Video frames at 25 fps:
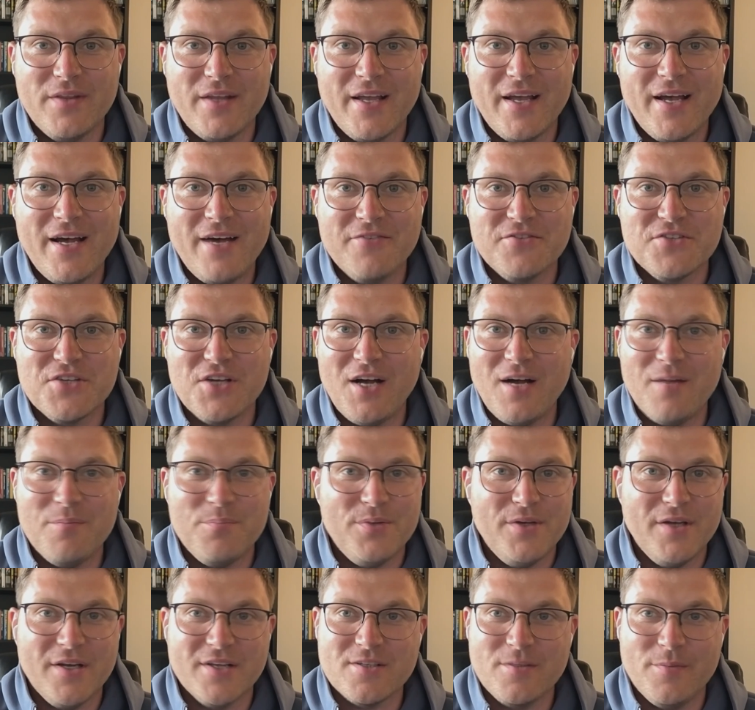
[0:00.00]
they have top
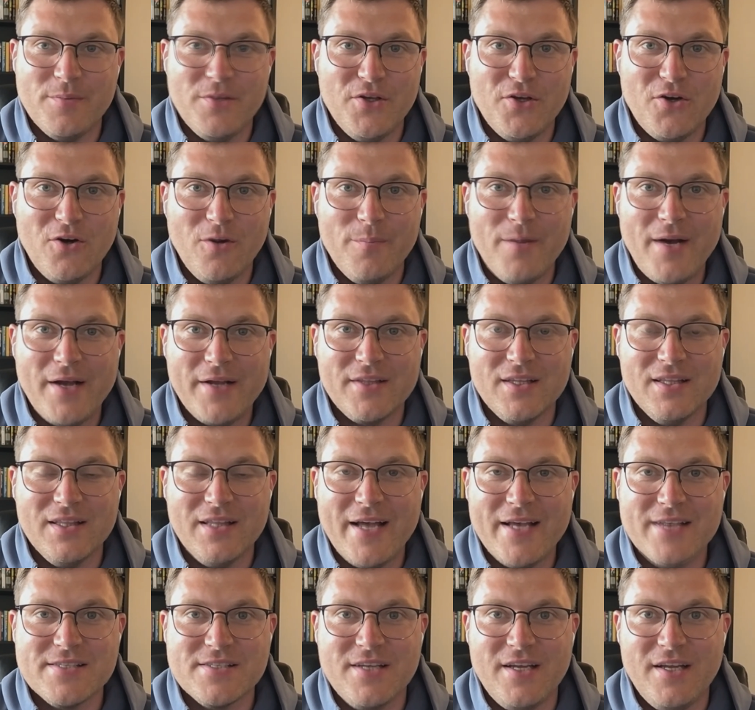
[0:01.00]
picks. I mean, you go back the
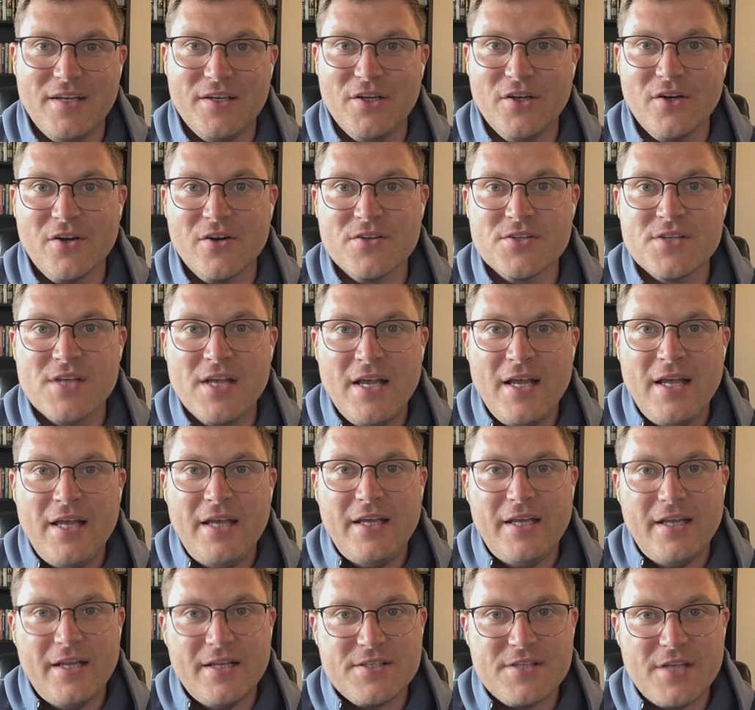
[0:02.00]
last 10 years,
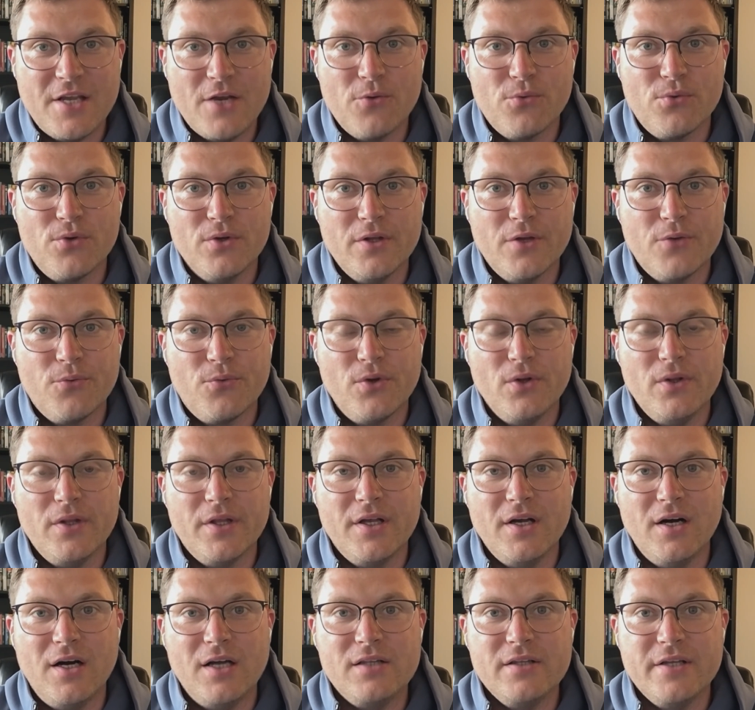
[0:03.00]
it's a really,
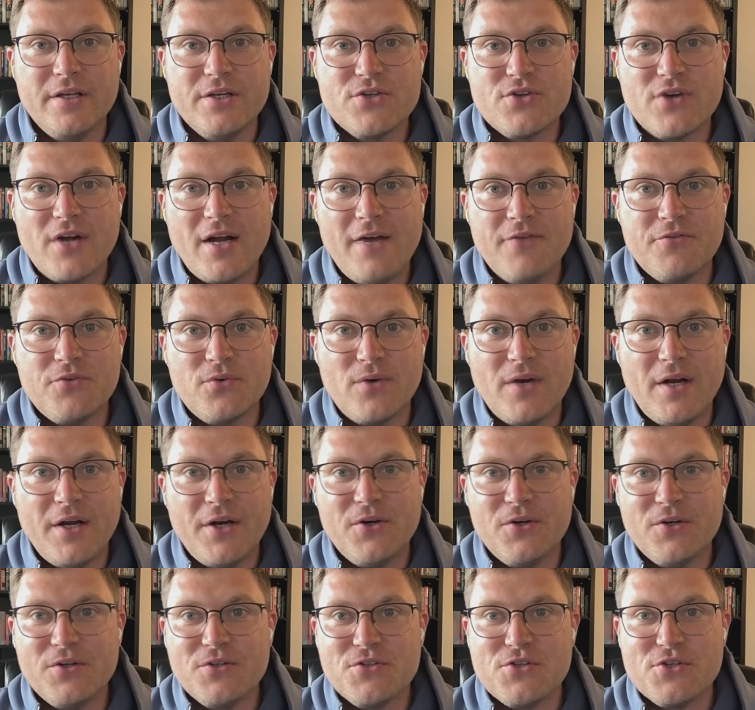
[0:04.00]
really ugly draft
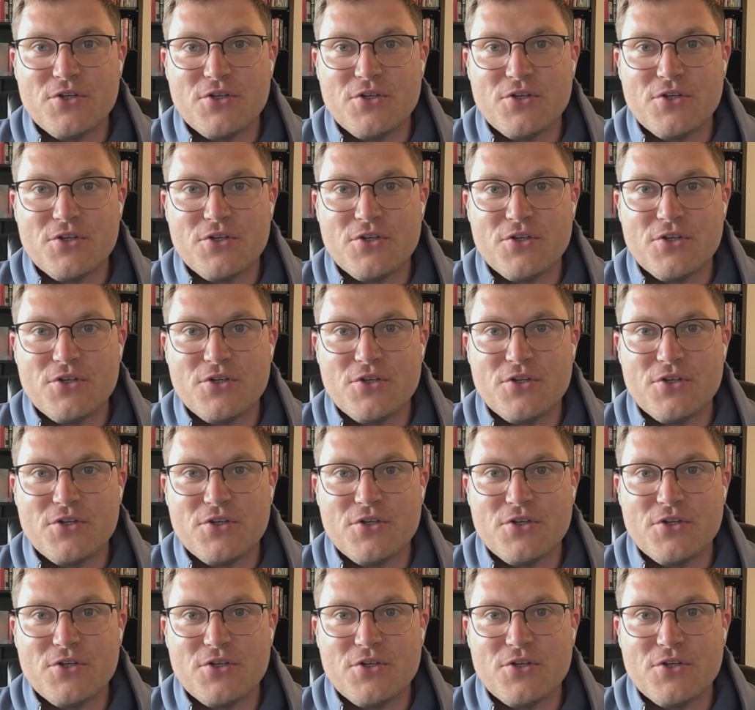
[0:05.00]
record.